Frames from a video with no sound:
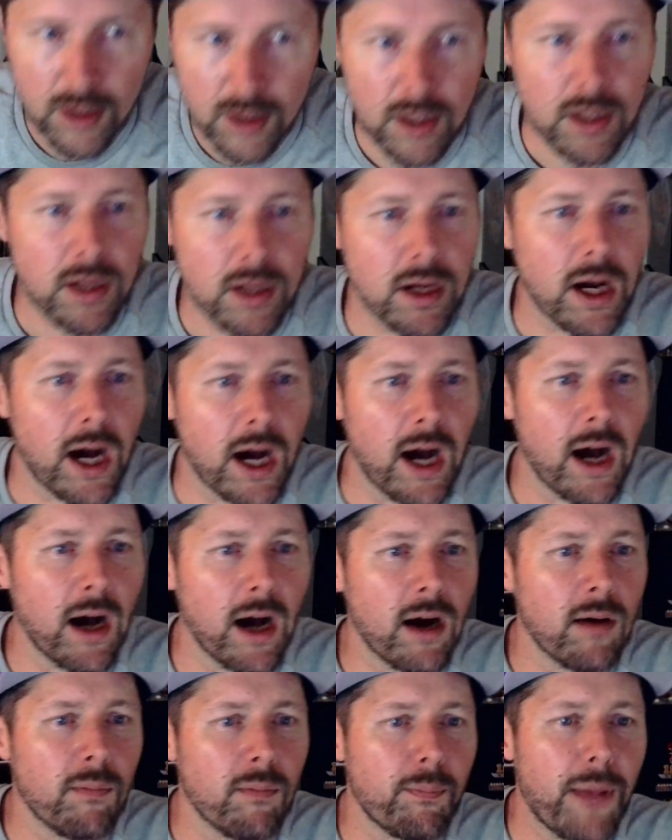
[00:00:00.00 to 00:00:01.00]

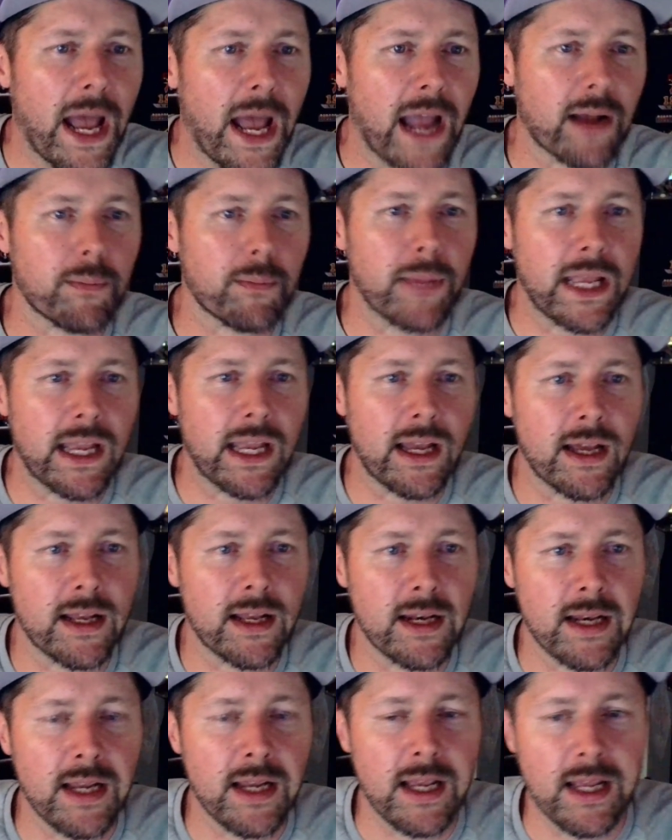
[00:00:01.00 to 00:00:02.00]

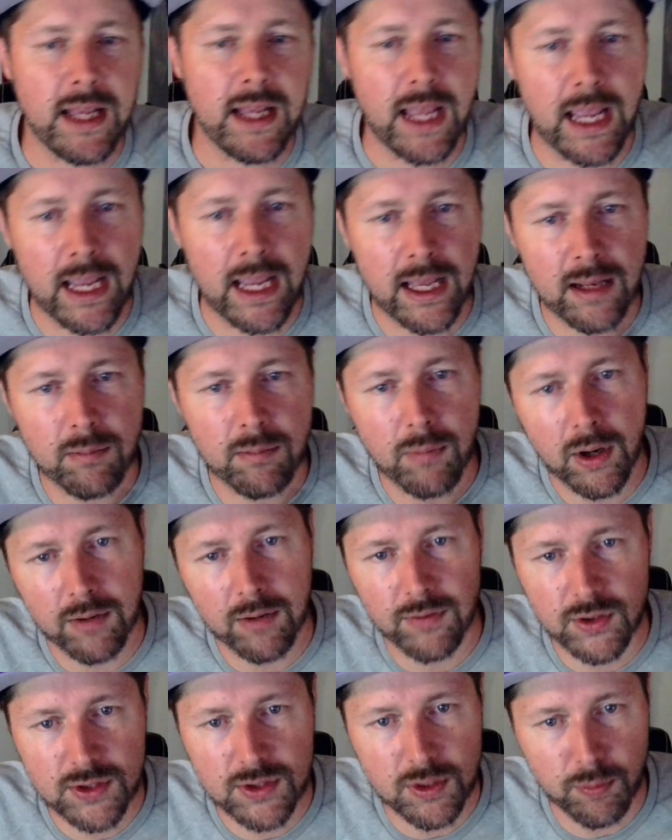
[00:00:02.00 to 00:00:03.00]
Pac-Man and Marvel
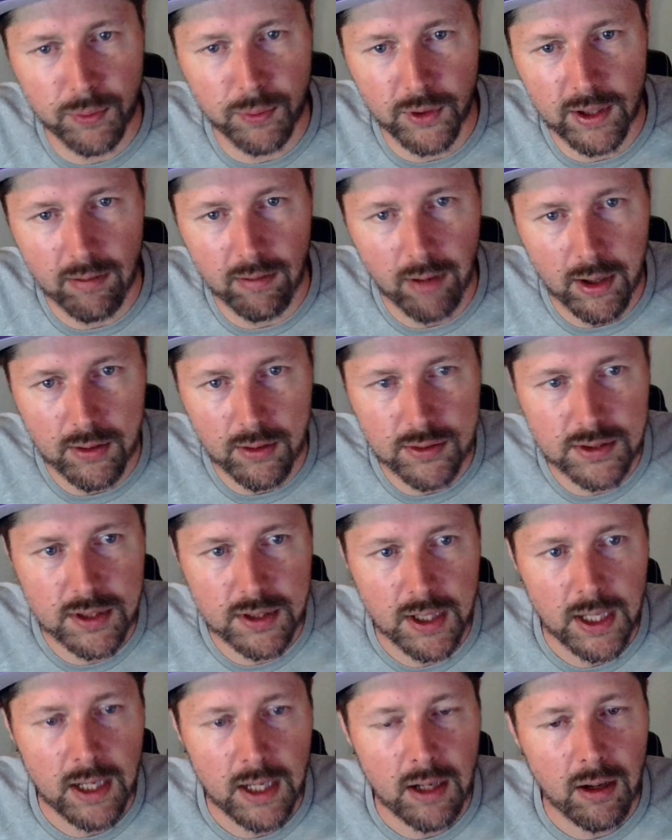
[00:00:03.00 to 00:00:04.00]
Superheroes.
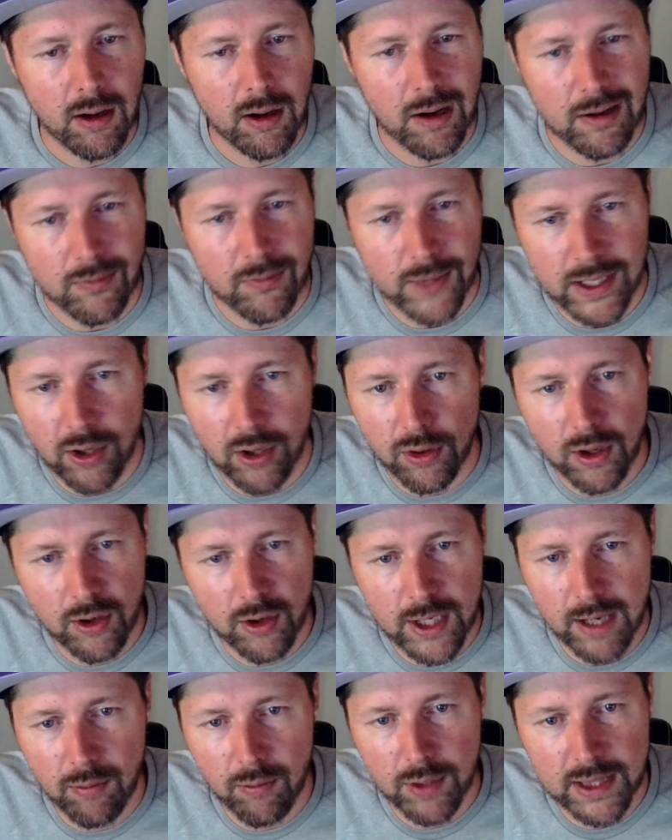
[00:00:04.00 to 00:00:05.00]
We don't know
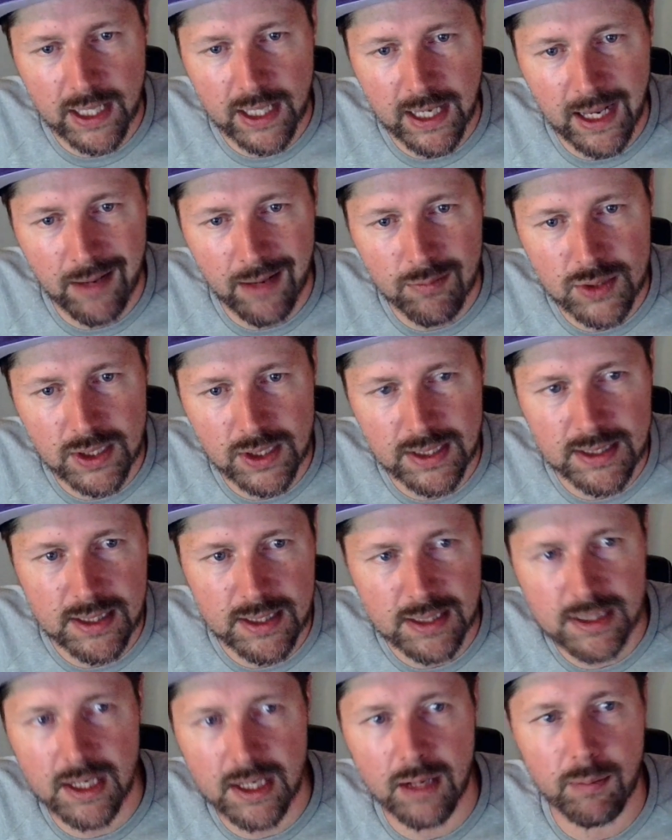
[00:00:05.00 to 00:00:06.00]
yet what the games list is
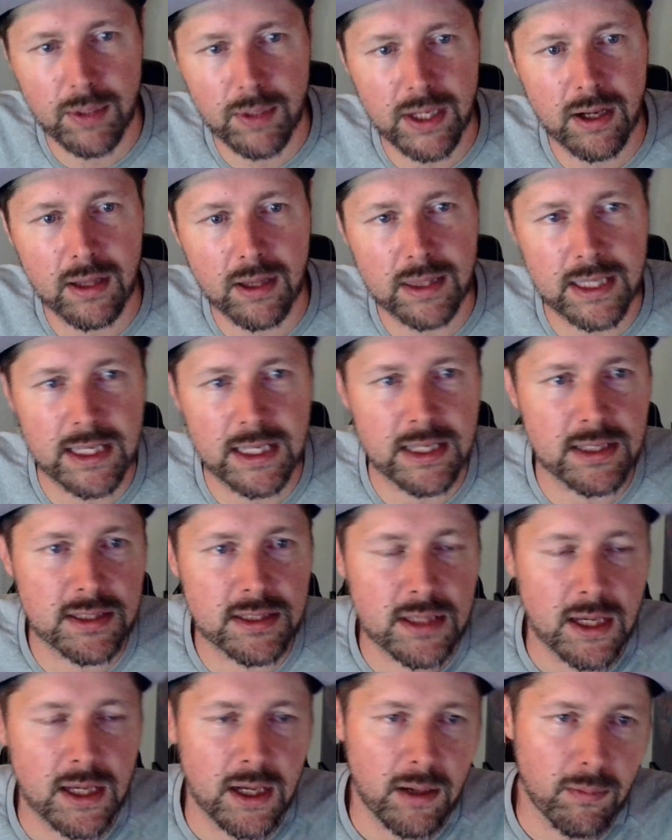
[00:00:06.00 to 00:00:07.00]
going to be on these,
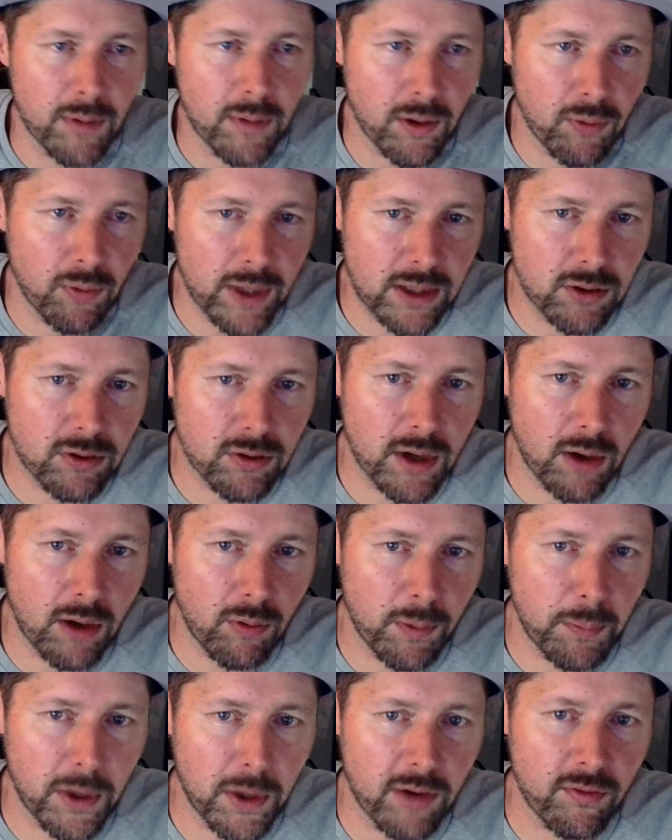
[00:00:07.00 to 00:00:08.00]
but we do know with
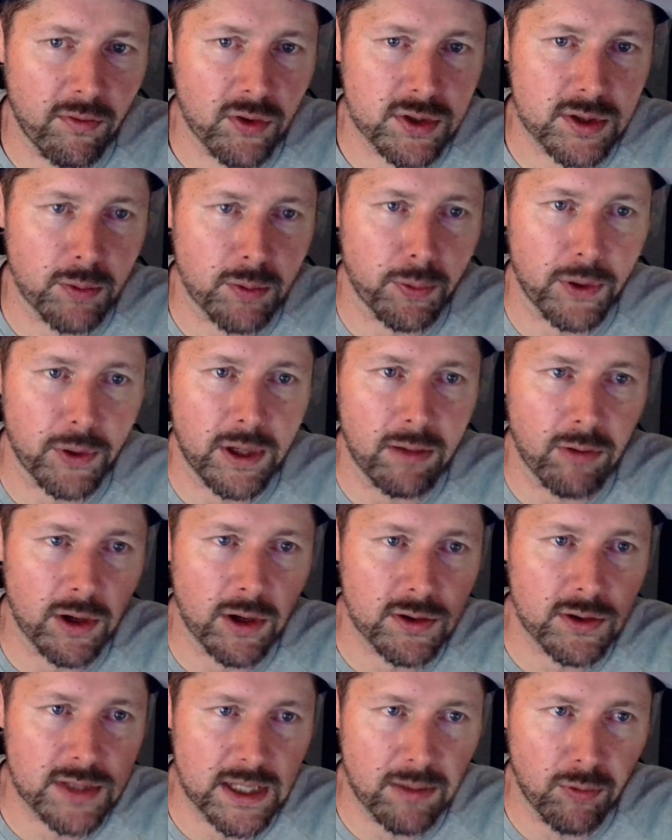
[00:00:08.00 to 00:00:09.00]
Marvel
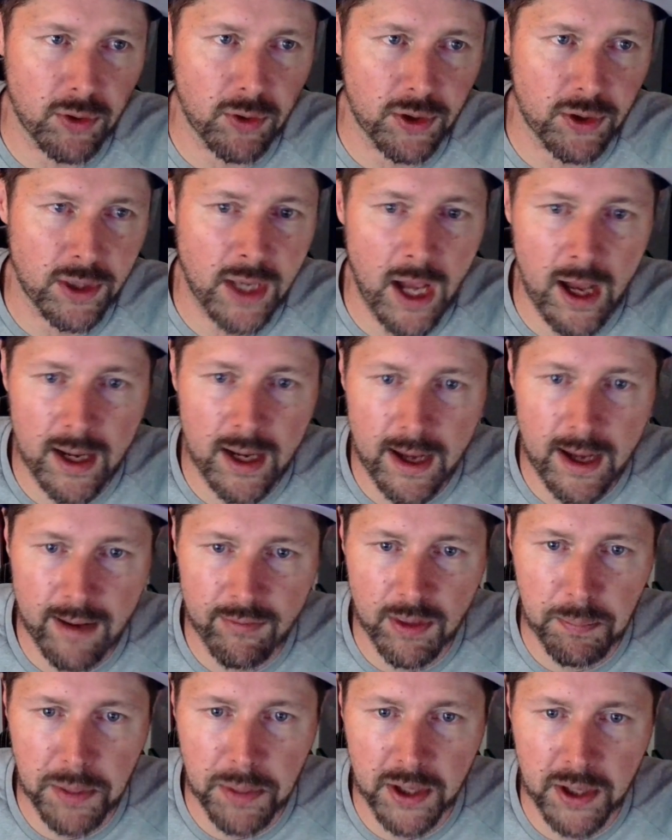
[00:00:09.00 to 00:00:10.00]
Superheroes it will not have the
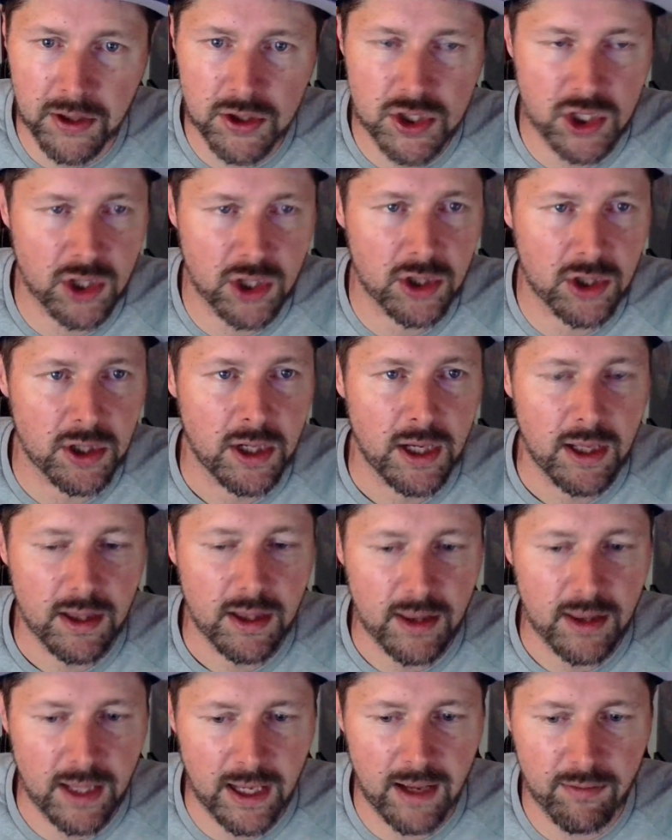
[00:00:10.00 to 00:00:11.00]
Punisher.
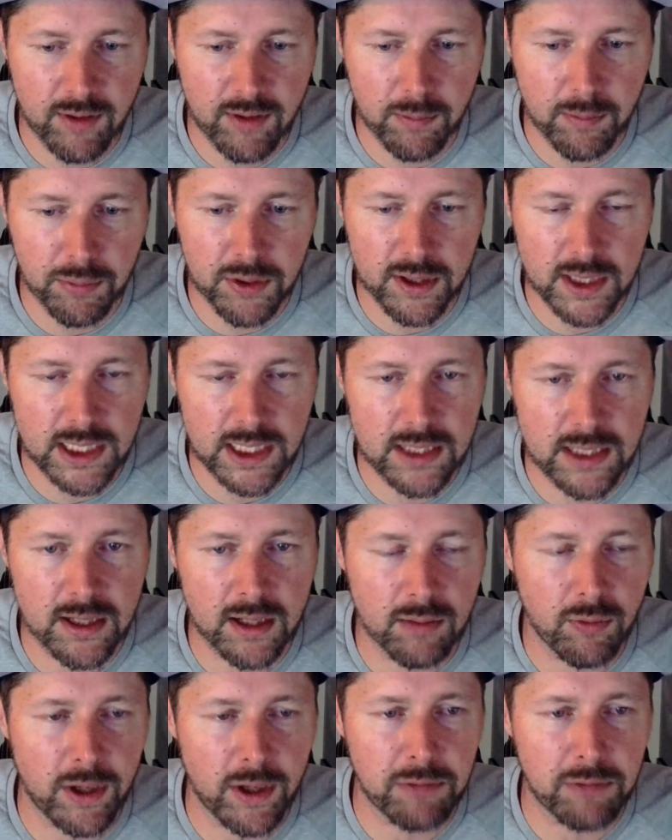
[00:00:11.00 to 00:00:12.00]
They have completely done
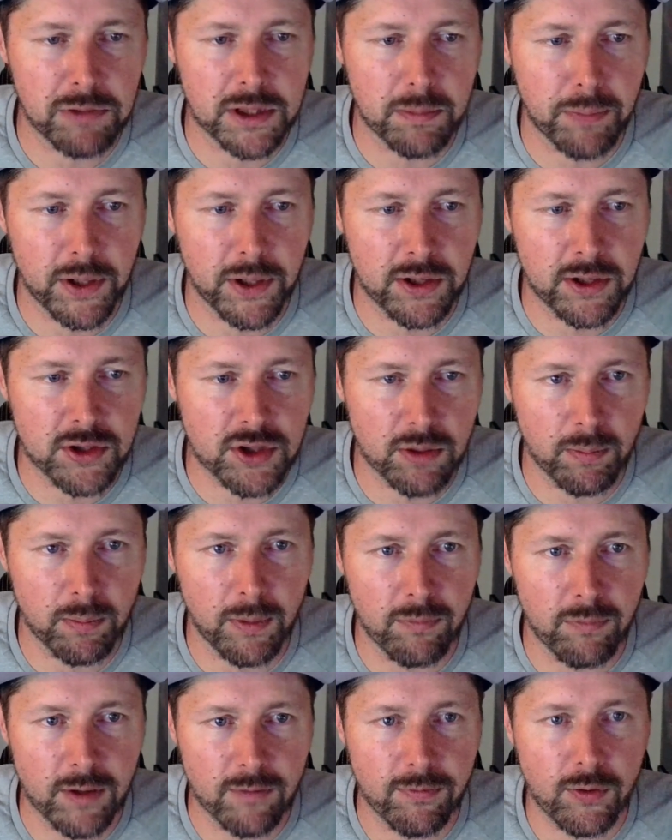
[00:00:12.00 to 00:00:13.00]
away with the Punisher
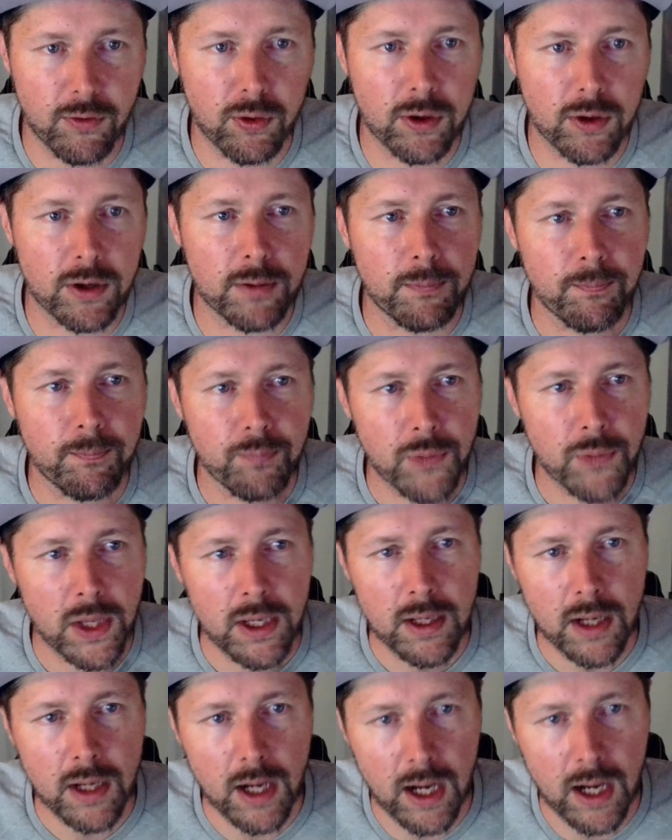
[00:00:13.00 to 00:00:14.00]
moving forward,
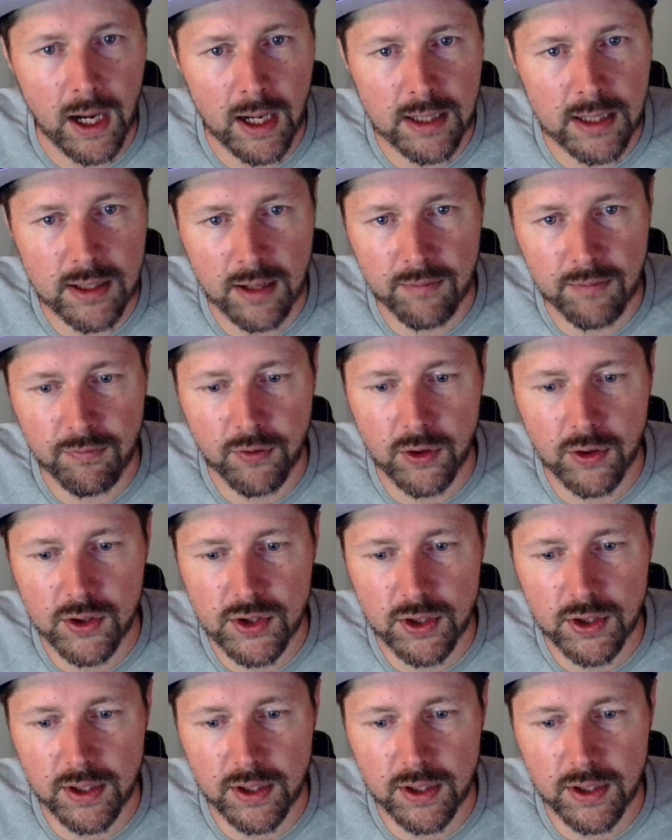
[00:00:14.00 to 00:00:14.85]
unfortunately.